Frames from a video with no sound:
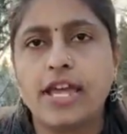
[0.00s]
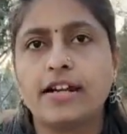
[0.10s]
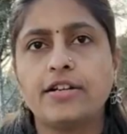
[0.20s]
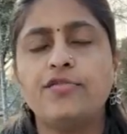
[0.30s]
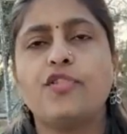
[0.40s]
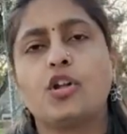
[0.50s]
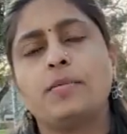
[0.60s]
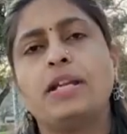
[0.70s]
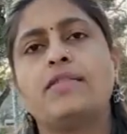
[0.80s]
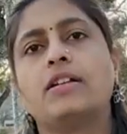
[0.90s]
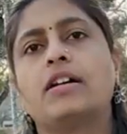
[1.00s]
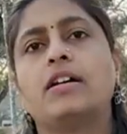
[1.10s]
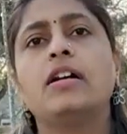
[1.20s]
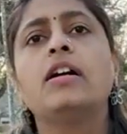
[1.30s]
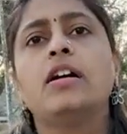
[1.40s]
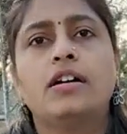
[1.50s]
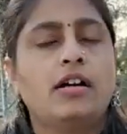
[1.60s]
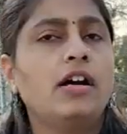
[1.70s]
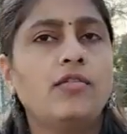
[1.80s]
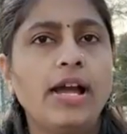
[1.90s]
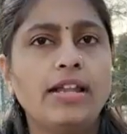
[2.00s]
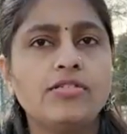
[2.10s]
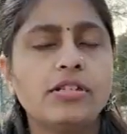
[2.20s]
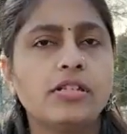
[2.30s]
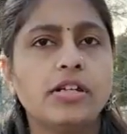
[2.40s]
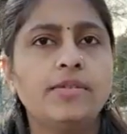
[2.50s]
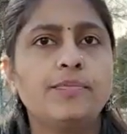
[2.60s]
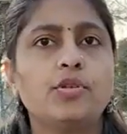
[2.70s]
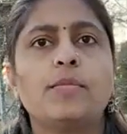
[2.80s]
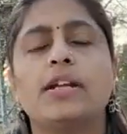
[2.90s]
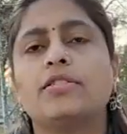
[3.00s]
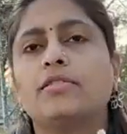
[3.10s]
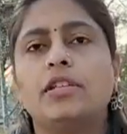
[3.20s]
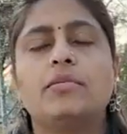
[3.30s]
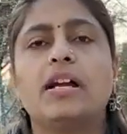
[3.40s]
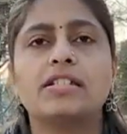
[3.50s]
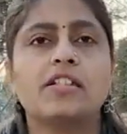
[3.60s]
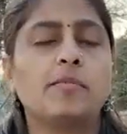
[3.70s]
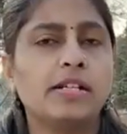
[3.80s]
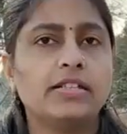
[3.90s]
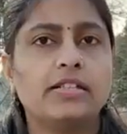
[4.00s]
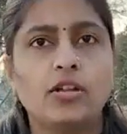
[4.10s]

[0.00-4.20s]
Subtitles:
direct formula valaga values input madidkulle nimge answer barutte.